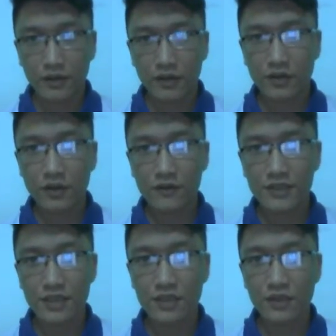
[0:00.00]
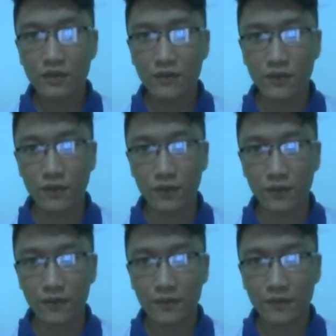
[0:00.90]
Conversation 4.
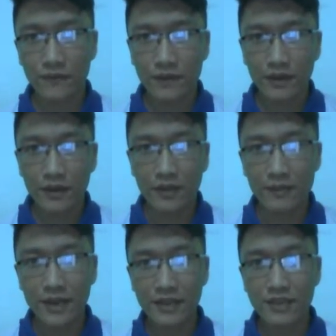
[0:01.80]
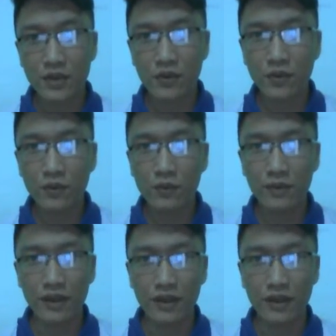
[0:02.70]
The man told the woman